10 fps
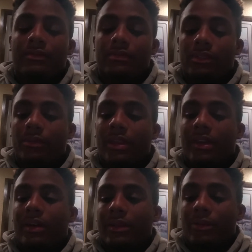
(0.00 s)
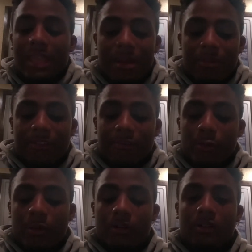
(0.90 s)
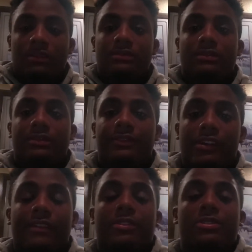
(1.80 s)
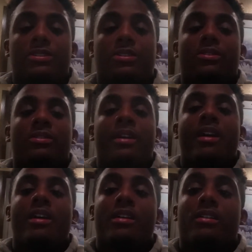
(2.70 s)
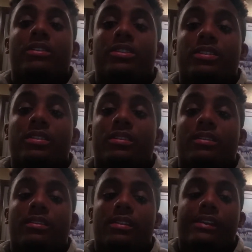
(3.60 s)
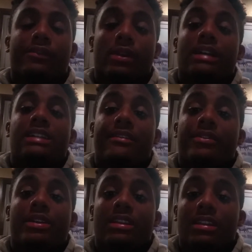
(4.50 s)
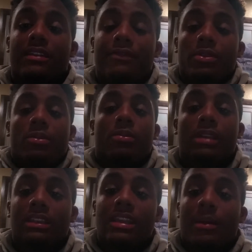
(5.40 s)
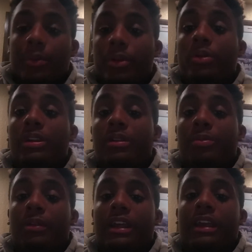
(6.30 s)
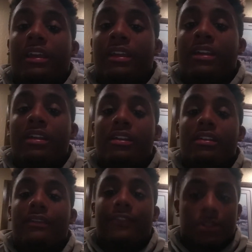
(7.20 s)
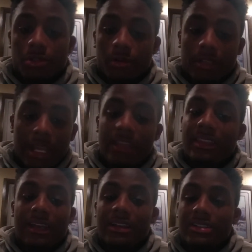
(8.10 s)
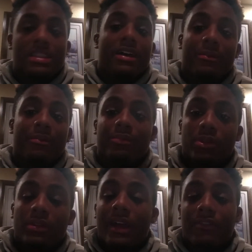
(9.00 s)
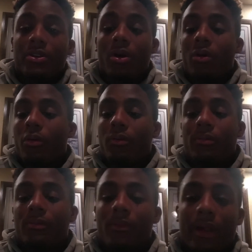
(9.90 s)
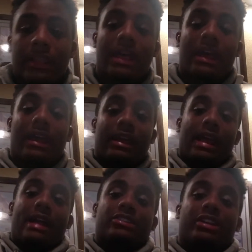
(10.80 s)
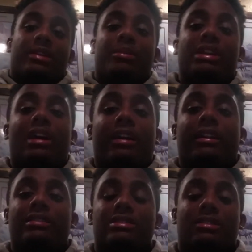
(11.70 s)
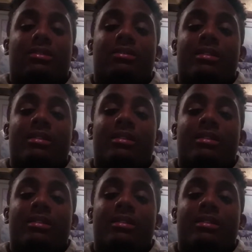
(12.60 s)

We can't play football forever. So if you guys if you get the opportunity to play, for sure take that, because that, you'd never know when that actually can be done. So